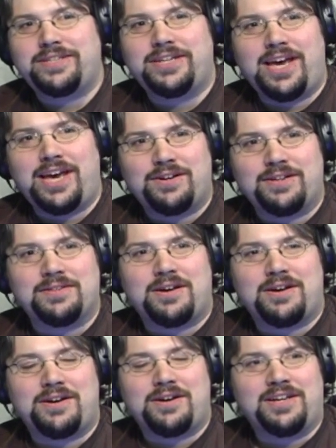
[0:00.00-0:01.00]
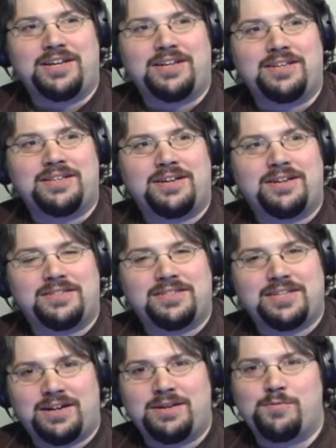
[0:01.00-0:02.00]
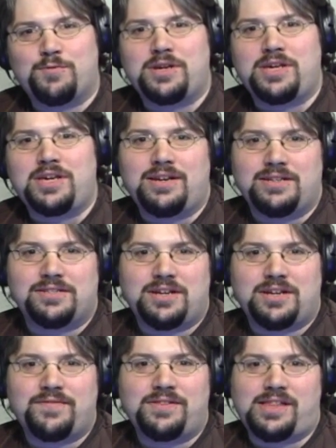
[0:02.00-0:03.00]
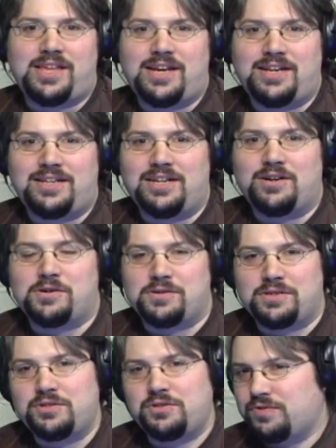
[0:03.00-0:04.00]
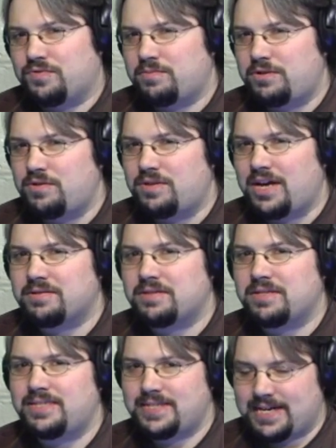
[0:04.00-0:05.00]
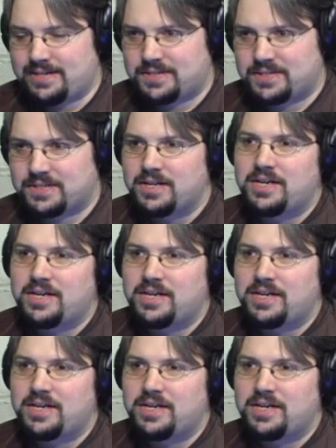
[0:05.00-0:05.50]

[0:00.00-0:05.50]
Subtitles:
today on Saturday morning and discovered that they did all the news from 2006.